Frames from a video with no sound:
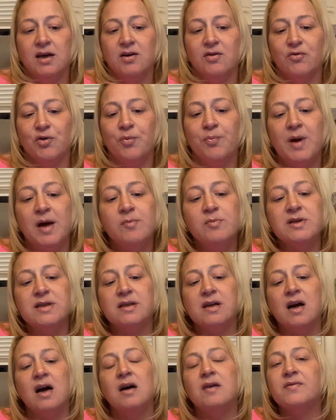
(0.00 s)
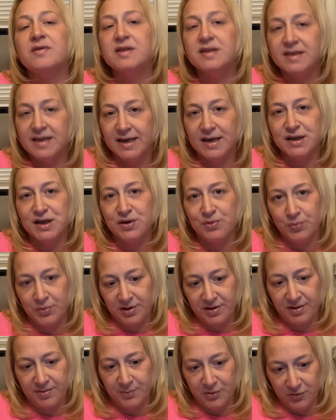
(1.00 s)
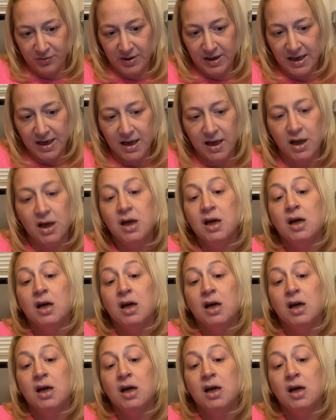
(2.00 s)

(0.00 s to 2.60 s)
remembers a conversation with Maria